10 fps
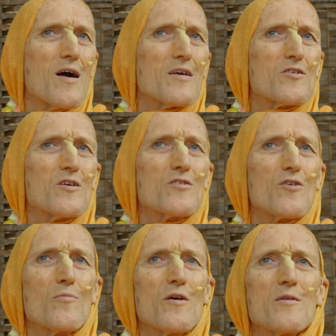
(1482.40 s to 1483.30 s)
I see
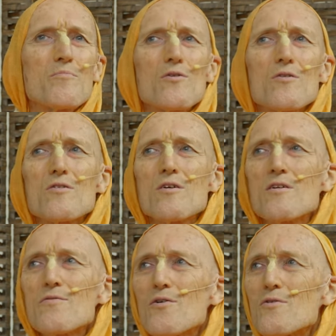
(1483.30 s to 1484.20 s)
so many books
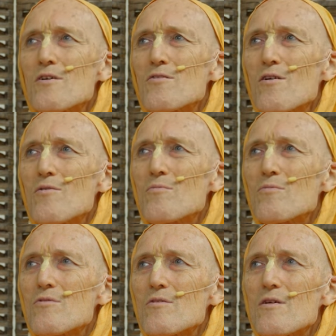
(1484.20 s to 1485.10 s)
in devotees'
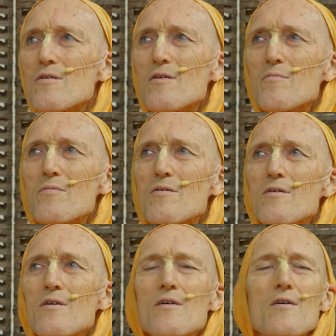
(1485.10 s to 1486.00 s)
homes, and um,
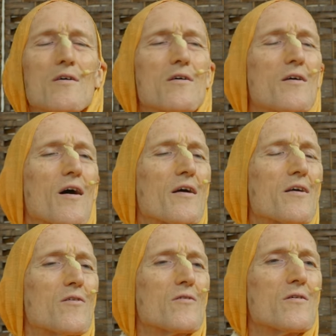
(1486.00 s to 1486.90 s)
I
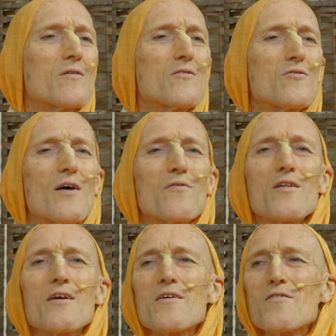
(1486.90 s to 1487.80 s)
go
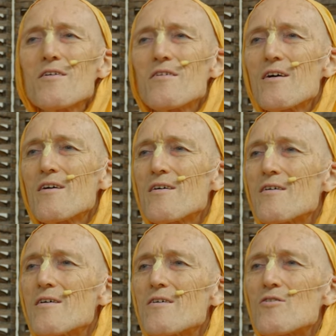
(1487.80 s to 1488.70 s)
travel here and there.
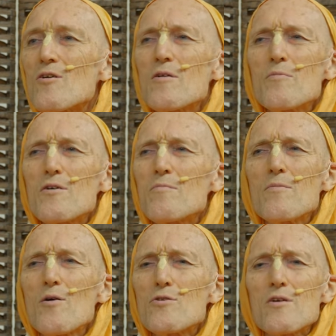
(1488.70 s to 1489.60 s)
So many books.
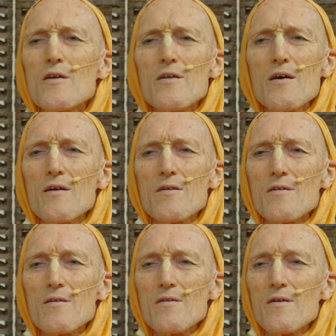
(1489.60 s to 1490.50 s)
Mostly they're
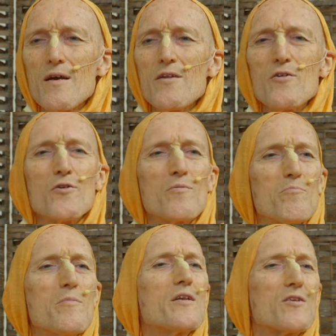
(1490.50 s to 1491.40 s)
in
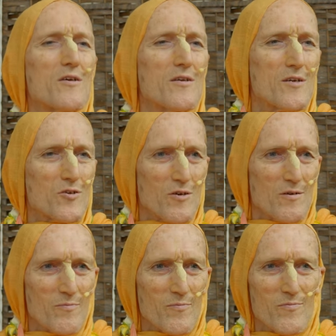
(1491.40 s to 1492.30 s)
mint condition.